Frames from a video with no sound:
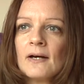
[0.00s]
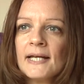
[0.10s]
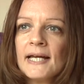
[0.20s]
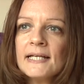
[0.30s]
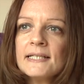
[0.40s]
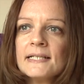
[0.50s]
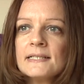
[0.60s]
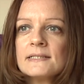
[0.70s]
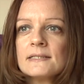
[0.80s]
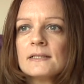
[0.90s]
I
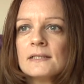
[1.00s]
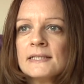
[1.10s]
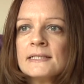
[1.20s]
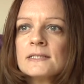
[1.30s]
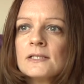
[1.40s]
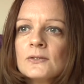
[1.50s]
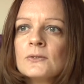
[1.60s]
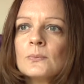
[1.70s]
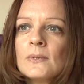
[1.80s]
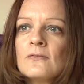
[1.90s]
had an
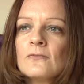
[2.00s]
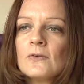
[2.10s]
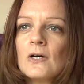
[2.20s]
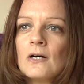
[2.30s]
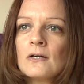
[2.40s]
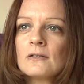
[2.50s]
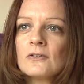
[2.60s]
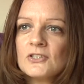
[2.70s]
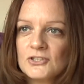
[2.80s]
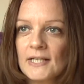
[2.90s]
interlude with
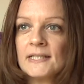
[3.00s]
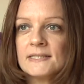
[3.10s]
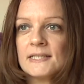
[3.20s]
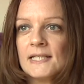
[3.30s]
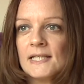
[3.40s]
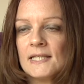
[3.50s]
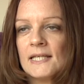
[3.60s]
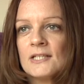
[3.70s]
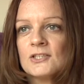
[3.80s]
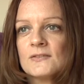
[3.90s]
Christianity at
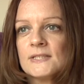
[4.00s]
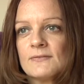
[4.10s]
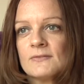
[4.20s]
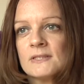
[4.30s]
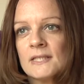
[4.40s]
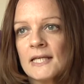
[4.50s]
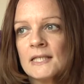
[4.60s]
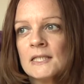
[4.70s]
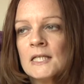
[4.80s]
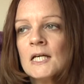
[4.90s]
the age of
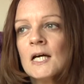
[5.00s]
17.